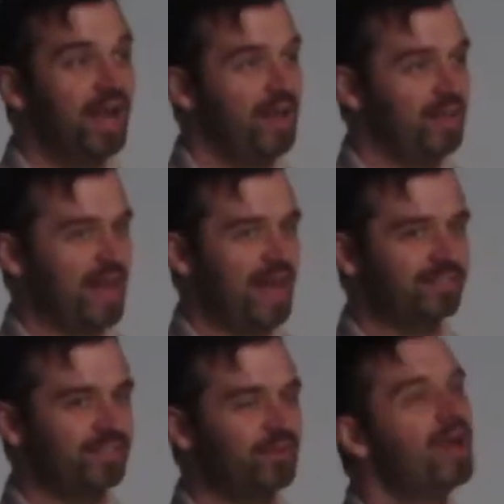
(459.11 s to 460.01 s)
and they
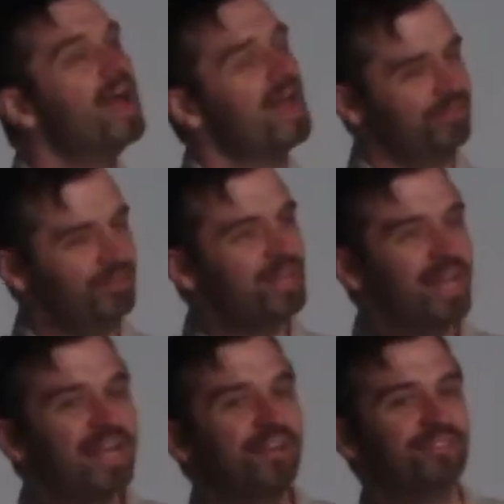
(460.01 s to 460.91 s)
ask you, have you
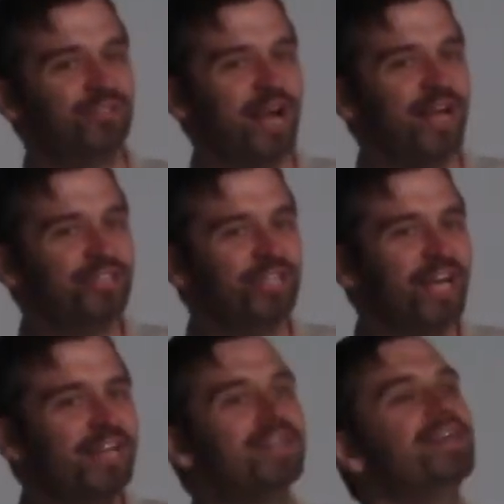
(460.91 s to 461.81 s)
taken out the trash yet?